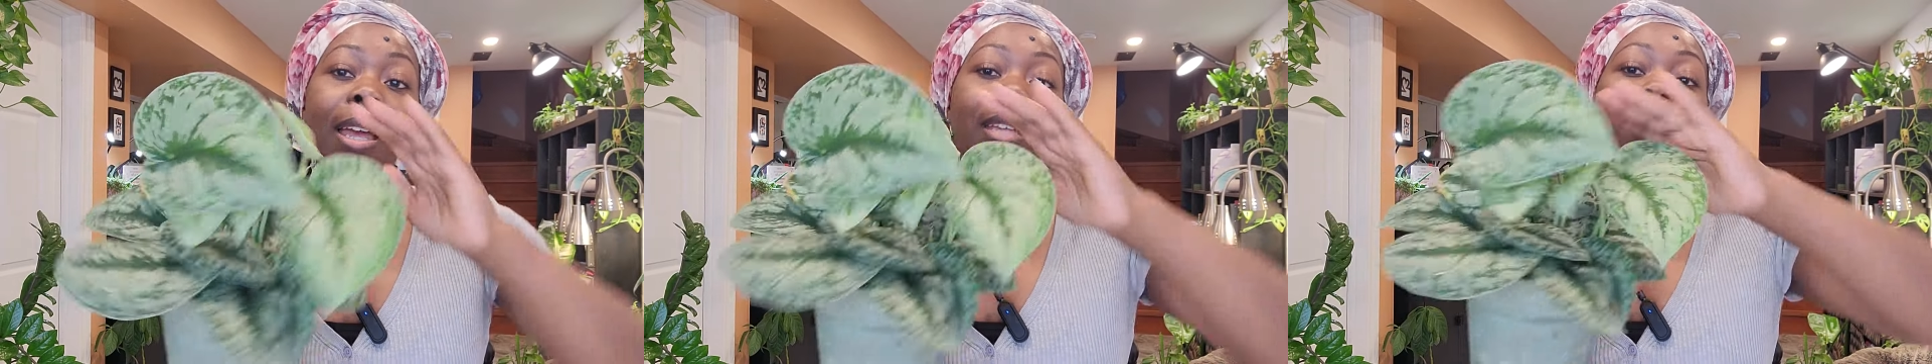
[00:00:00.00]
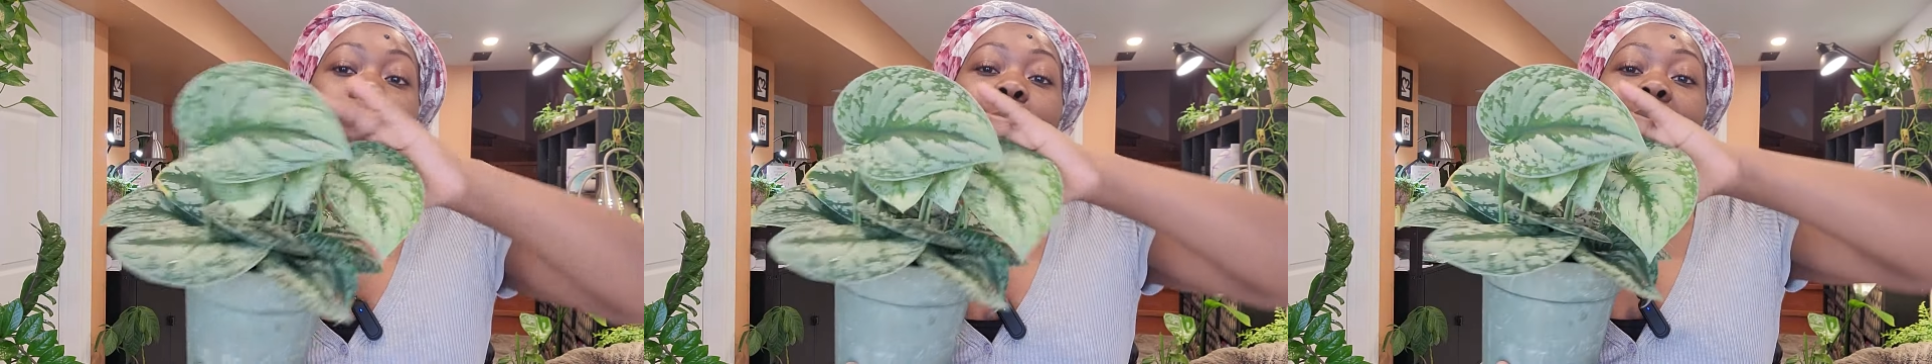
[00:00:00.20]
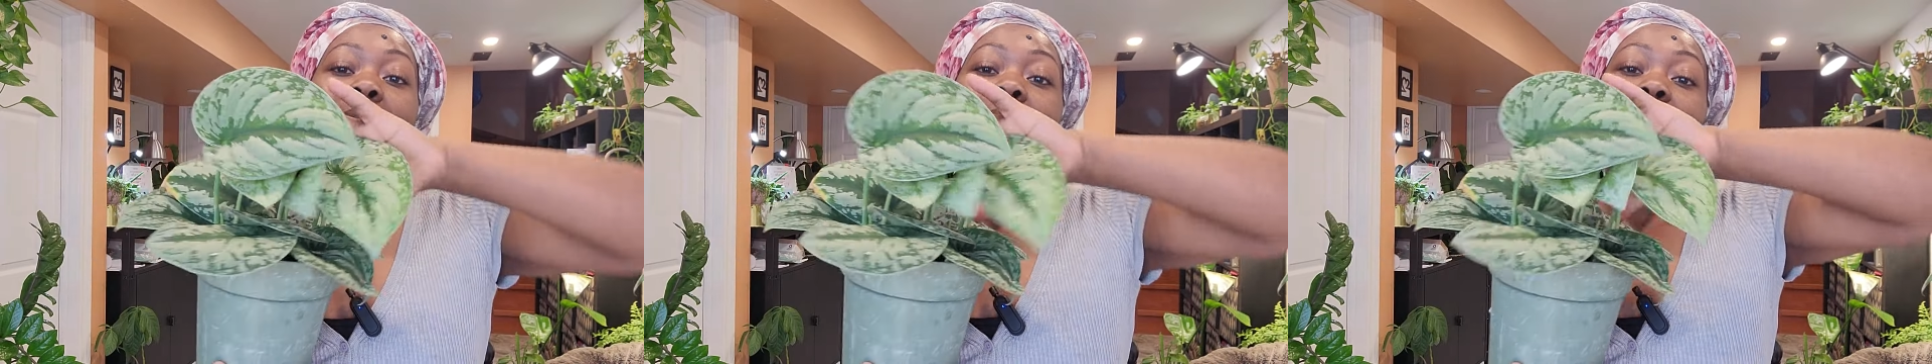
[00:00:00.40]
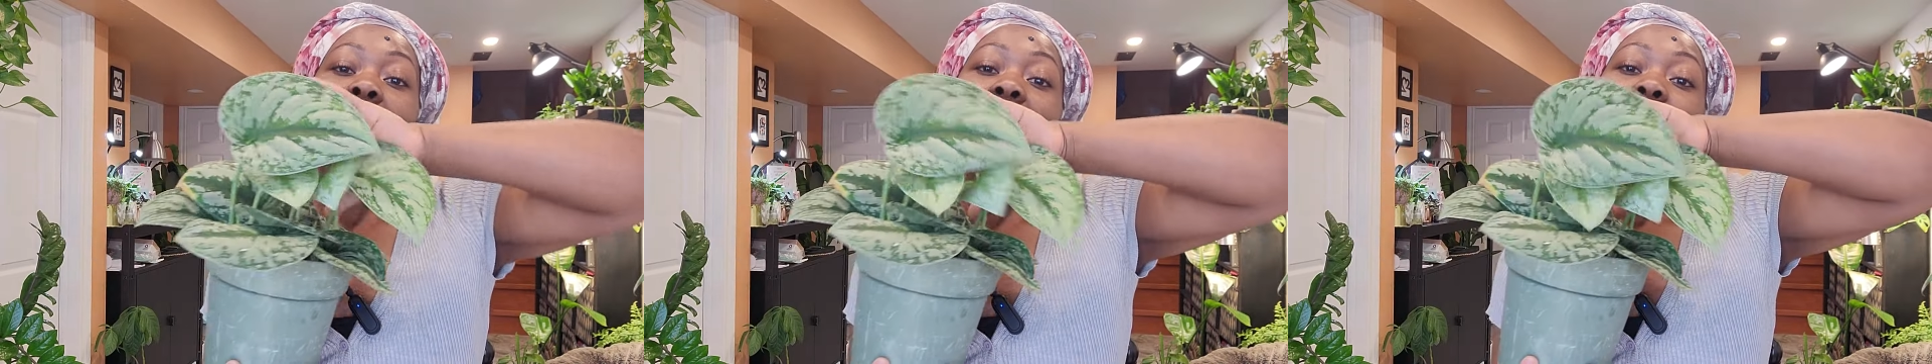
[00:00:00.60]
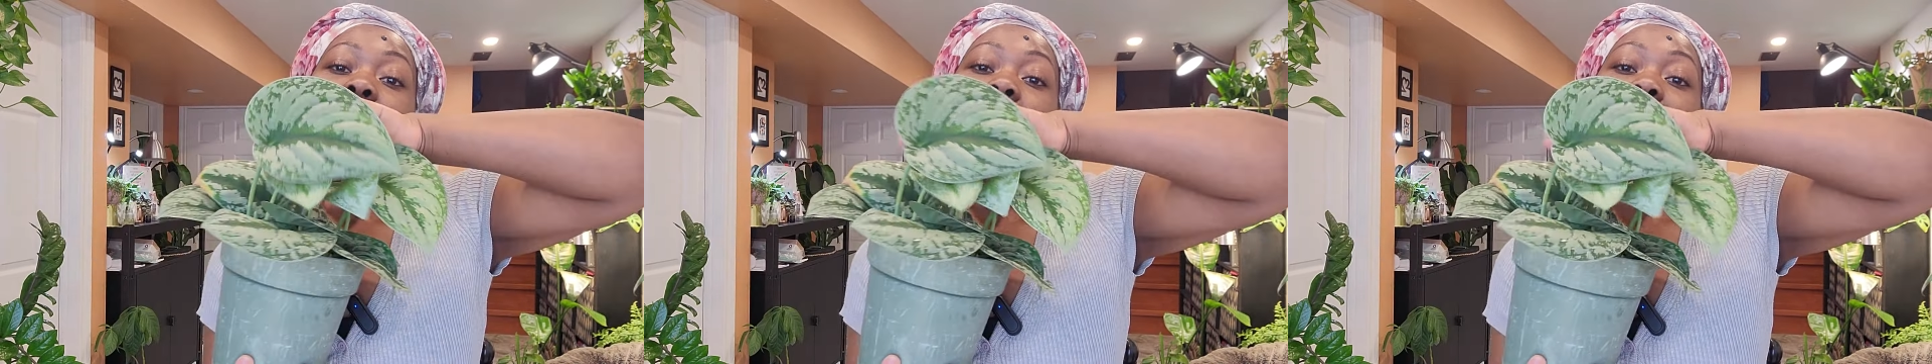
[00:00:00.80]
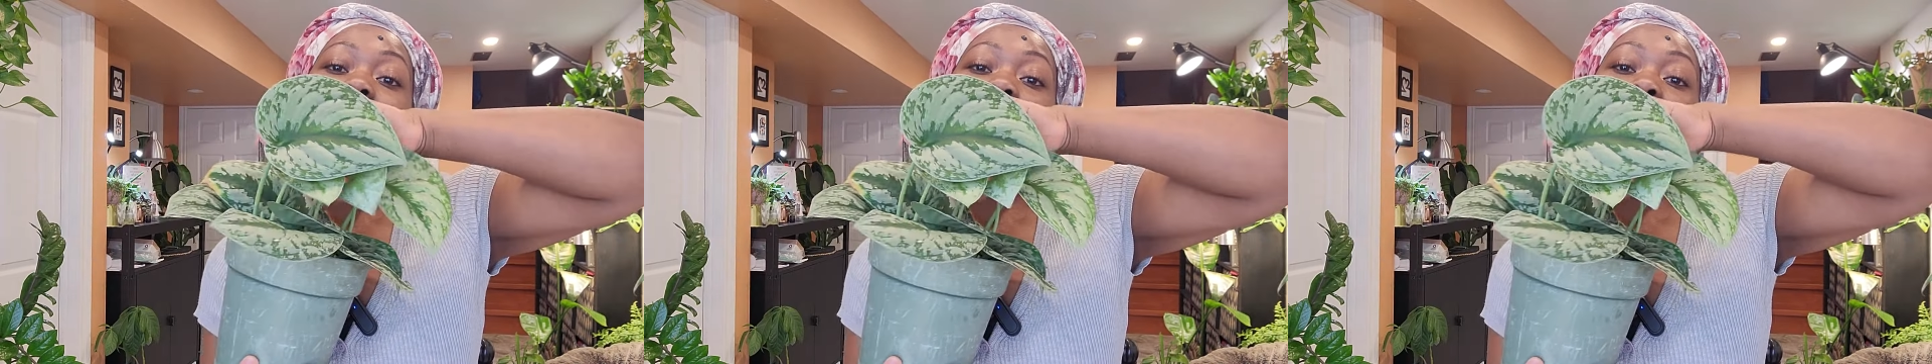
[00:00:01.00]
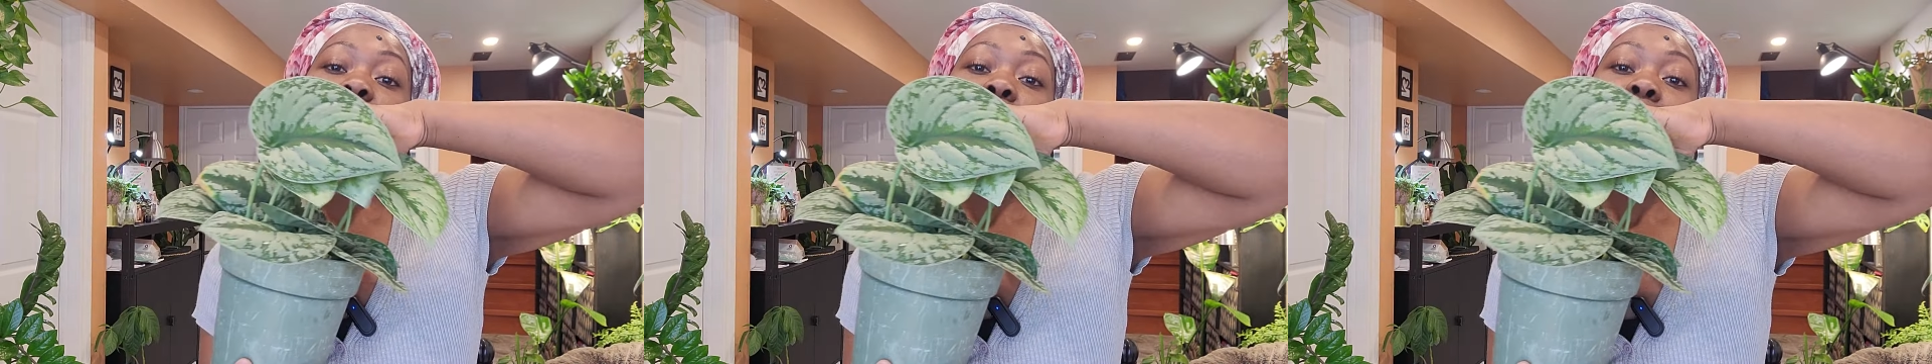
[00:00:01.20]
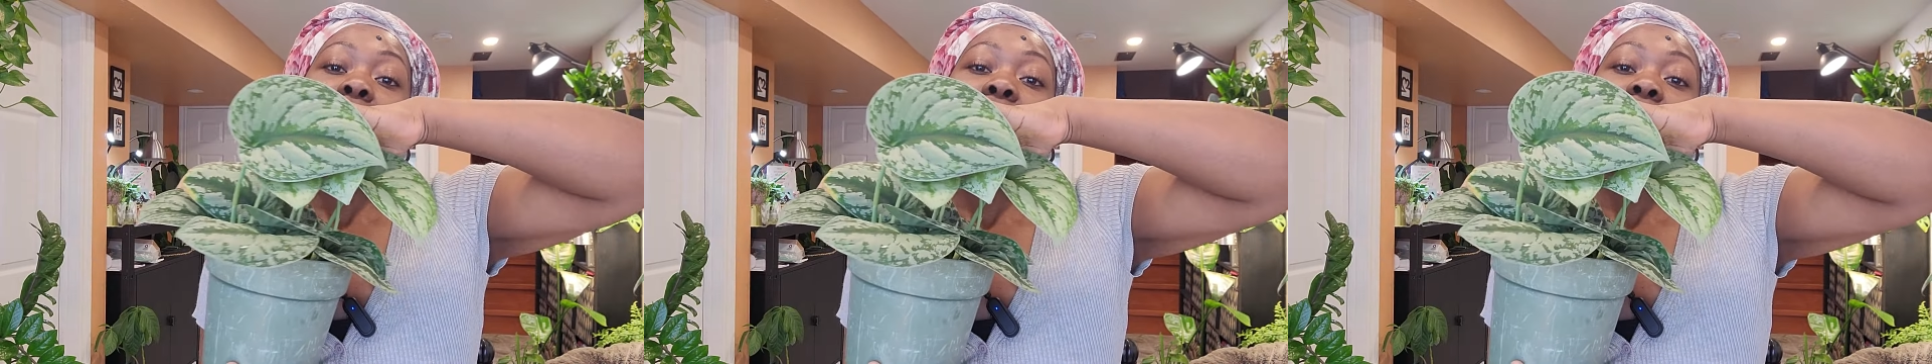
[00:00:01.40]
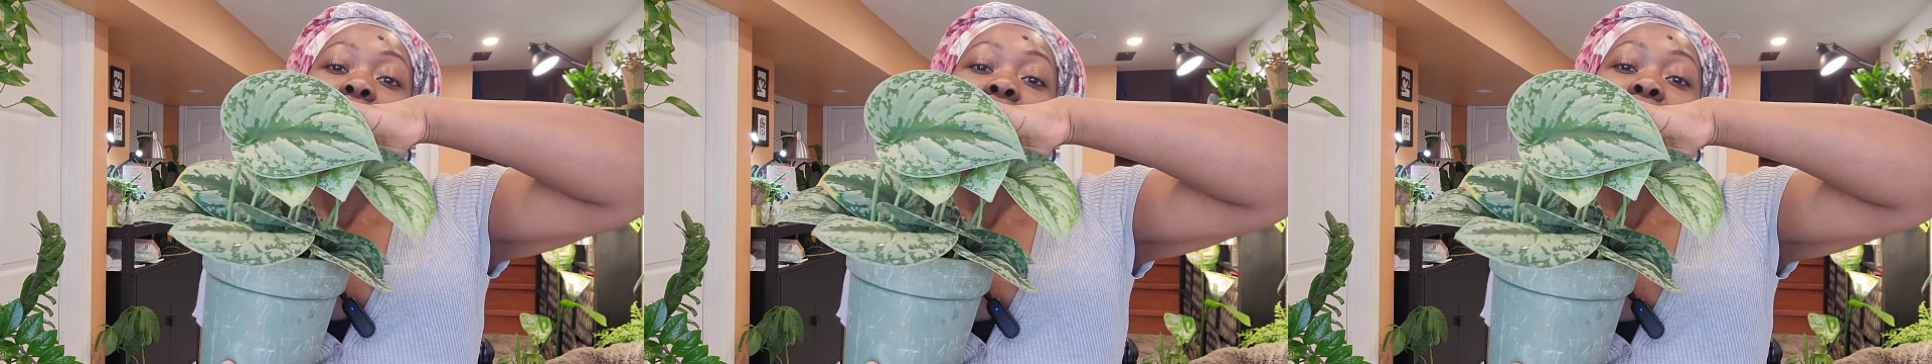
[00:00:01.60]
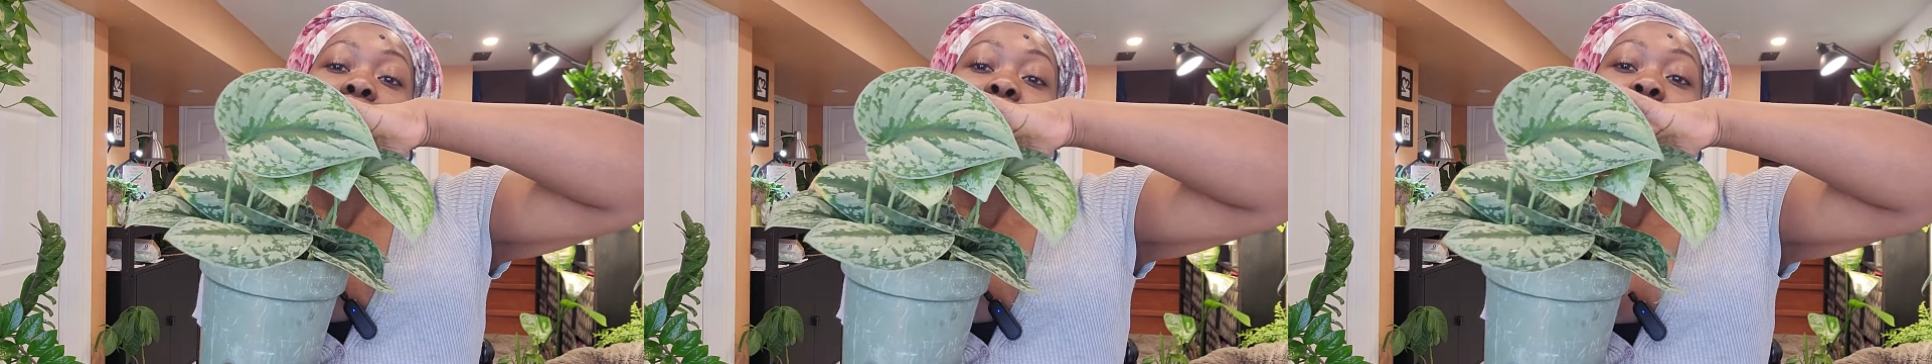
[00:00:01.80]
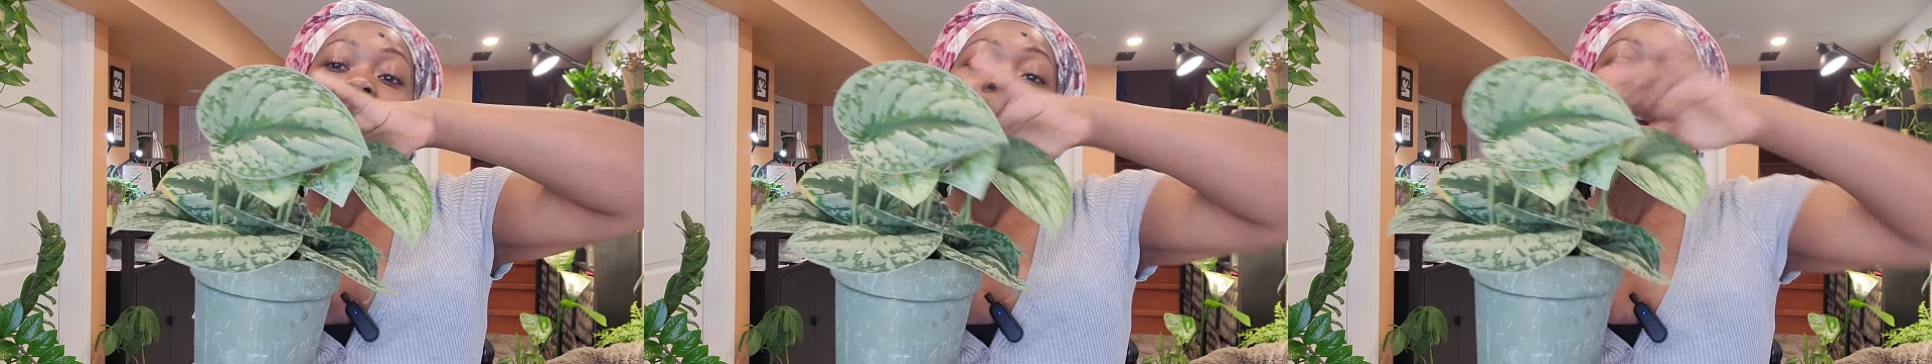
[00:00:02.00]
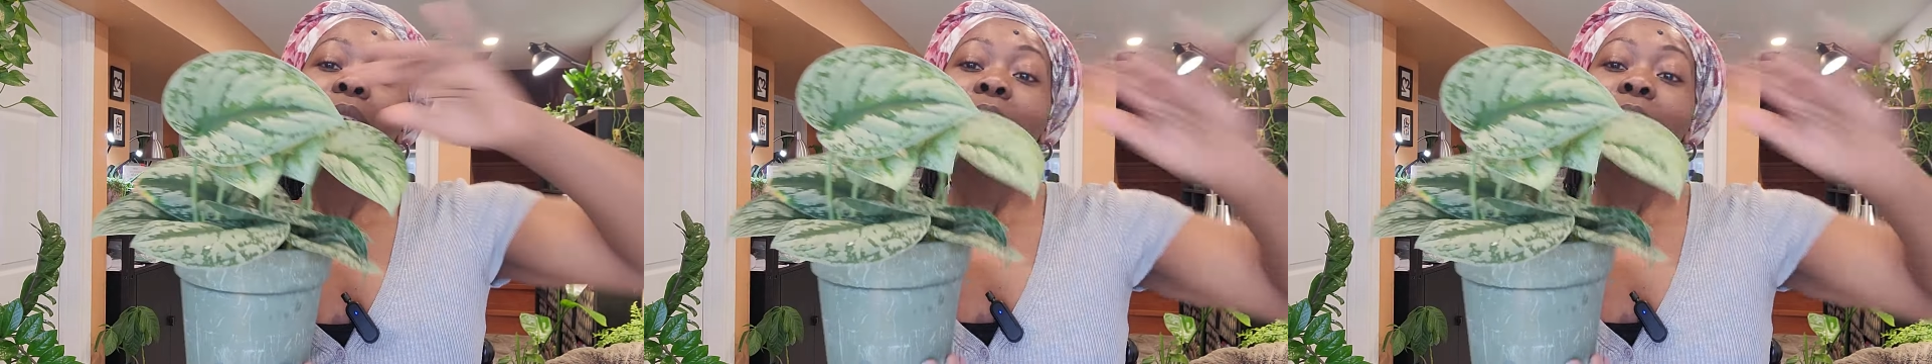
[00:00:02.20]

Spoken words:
as big as this one here.